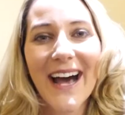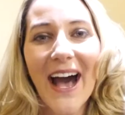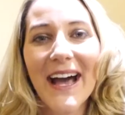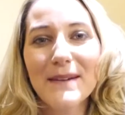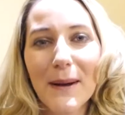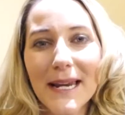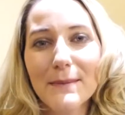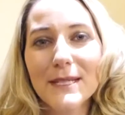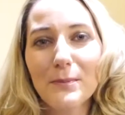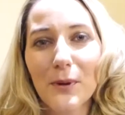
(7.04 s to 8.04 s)
Hi, my
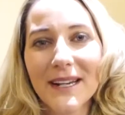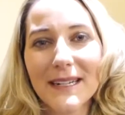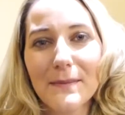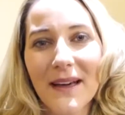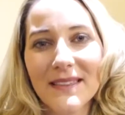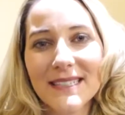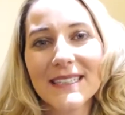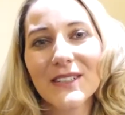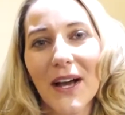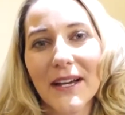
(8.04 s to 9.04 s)
name is Brandie
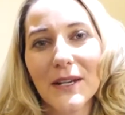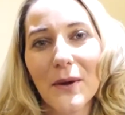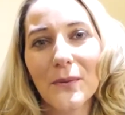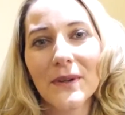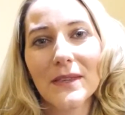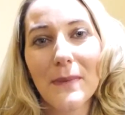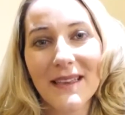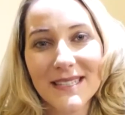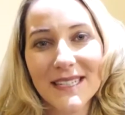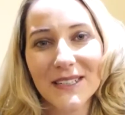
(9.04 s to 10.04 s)
Mathison-Klein with the
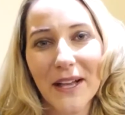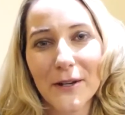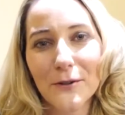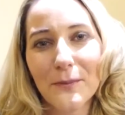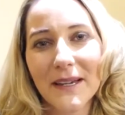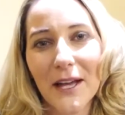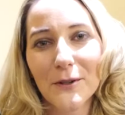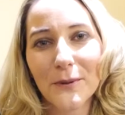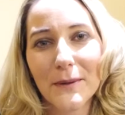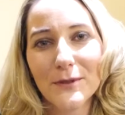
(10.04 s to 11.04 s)
Mathison-Klein Group at
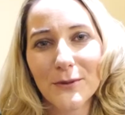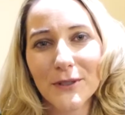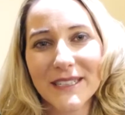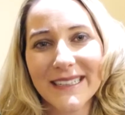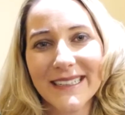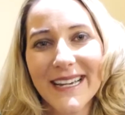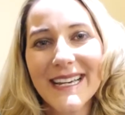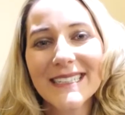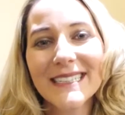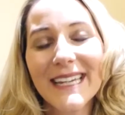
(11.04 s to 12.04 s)
Keller Williams Realty.
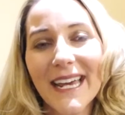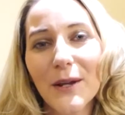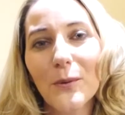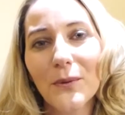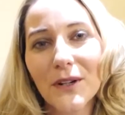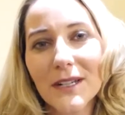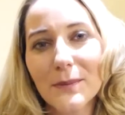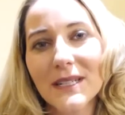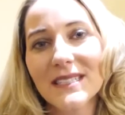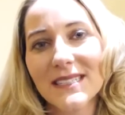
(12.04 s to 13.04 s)
Today, we're going to
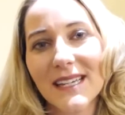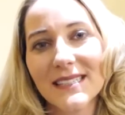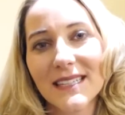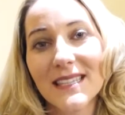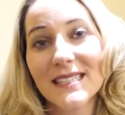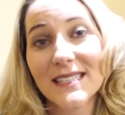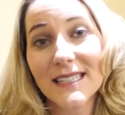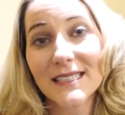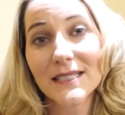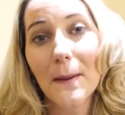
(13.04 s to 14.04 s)
be discussing the
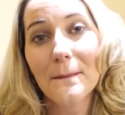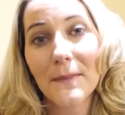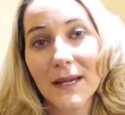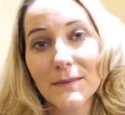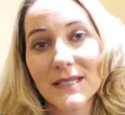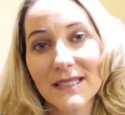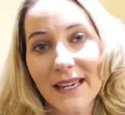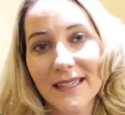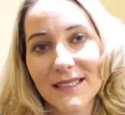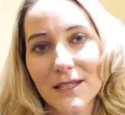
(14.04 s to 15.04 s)
six main
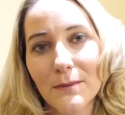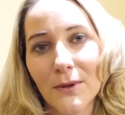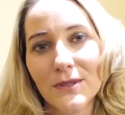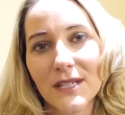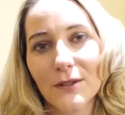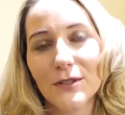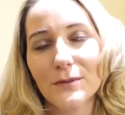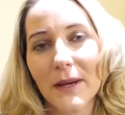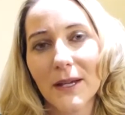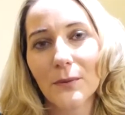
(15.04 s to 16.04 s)
mistakes that most
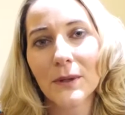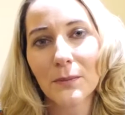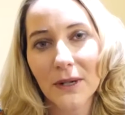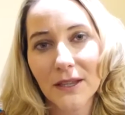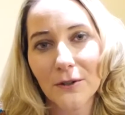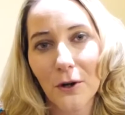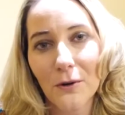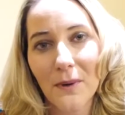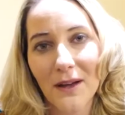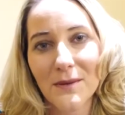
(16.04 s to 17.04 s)
sellers make when putting their
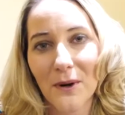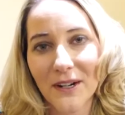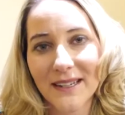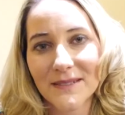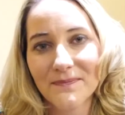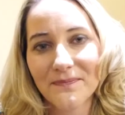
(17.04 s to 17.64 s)
home on the market.